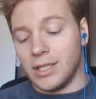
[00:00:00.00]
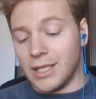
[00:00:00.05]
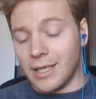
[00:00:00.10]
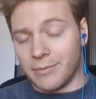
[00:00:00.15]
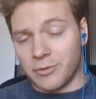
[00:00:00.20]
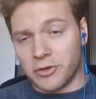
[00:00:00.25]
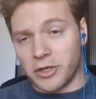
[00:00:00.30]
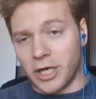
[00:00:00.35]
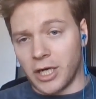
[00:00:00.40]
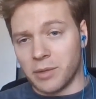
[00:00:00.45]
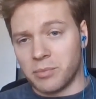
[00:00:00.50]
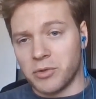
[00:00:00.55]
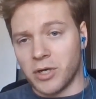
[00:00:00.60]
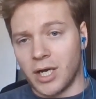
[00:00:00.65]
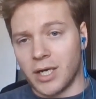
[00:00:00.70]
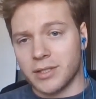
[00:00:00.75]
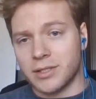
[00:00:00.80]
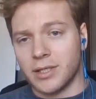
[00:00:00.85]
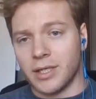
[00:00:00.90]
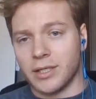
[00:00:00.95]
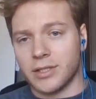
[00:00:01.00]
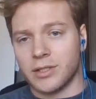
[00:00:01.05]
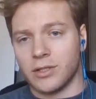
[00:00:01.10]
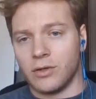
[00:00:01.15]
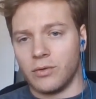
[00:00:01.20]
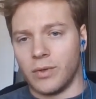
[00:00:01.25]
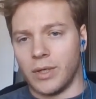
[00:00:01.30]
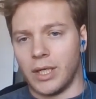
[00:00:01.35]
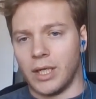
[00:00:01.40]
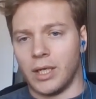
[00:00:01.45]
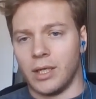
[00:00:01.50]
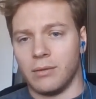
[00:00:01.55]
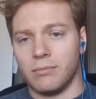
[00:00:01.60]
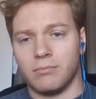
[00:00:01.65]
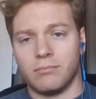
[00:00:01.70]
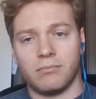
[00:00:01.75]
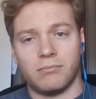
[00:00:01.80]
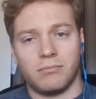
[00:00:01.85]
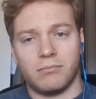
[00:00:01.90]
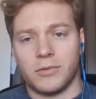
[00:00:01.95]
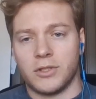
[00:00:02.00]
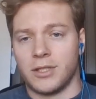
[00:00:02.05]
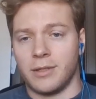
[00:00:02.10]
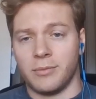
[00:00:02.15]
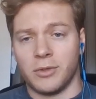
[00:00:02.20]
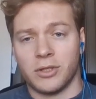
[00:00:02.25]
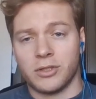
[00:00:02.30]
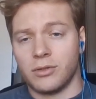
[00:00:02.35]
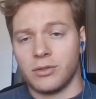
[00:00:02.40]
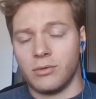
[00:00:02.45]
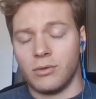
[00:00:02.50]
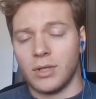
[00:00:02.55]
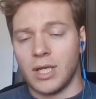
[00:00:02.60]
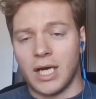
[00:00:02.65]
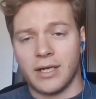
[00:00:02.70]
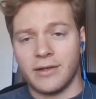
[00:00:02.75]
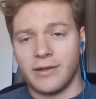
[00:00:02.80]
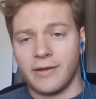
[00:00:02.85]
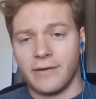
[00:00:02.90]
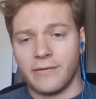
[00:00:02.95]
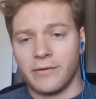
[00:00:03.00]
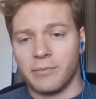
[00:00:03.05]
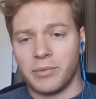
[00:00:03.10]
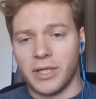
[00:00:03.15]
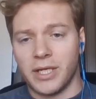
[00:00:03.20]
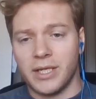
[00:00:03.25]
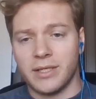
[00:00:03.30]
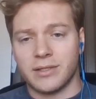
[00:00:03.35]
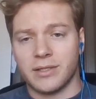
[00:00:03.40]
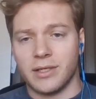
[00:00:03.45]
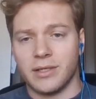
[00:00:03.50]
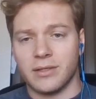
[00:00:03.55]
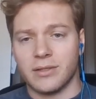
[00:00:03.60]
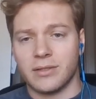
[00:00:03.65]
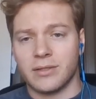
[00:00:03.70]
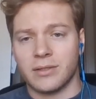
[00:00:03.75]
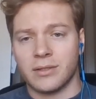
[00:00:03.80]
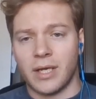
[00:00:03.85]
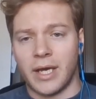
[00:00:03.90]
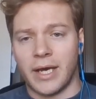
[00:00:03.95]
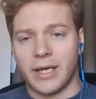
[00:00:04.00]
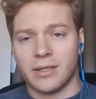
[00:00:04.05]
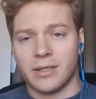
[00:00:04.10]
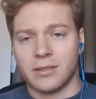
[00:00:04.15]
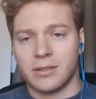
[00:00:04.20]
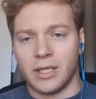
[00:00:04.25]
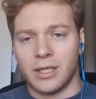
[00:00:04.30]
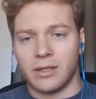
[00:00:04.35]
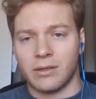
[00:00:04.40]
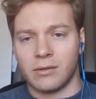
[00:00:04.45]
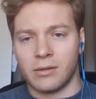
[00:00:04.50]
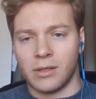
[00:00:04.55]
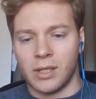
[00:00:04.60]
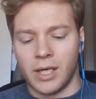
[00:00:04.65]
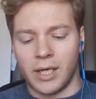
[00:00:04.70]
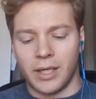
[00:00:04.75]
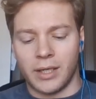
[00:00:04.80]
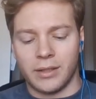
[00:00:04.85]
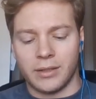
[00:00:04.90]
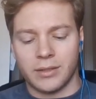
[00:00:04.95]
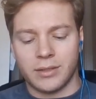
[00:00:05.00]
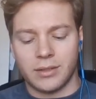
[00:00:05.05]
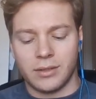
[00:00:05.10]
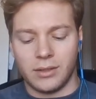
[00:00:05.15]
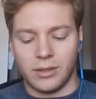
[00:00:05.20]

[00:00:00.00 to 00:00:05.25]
democratic process in a way similar to a lot of different places as they declined.